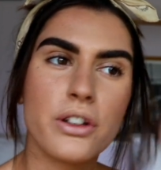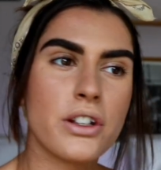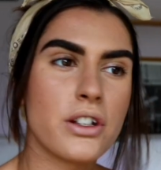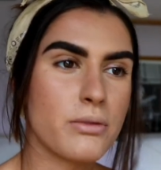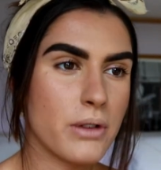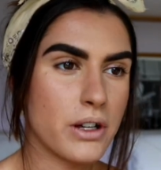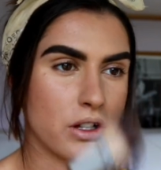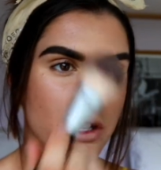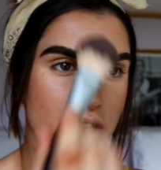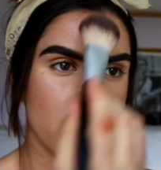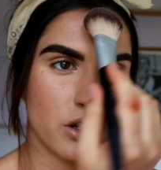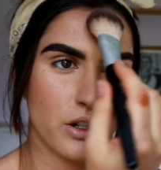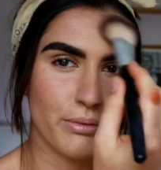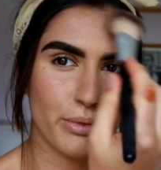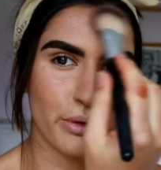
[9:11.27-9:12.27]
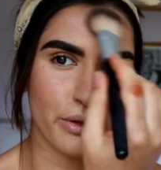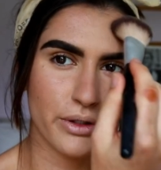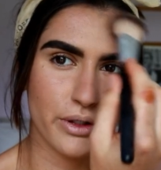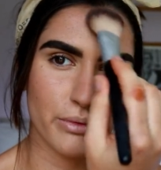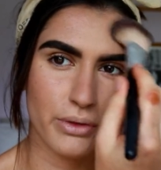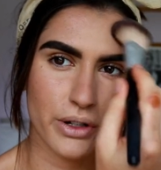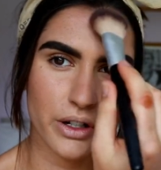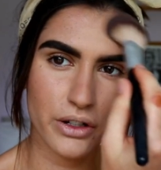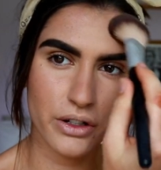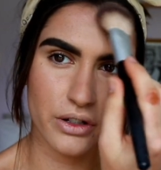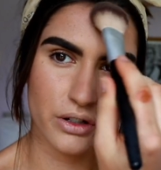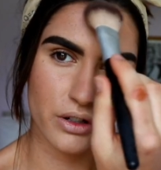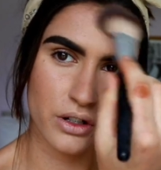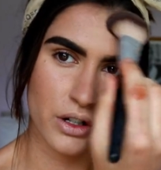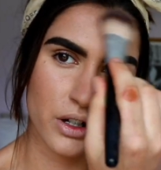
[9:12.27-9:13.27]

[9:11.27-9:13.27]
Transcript: It's my Chi Chi bronzer brush.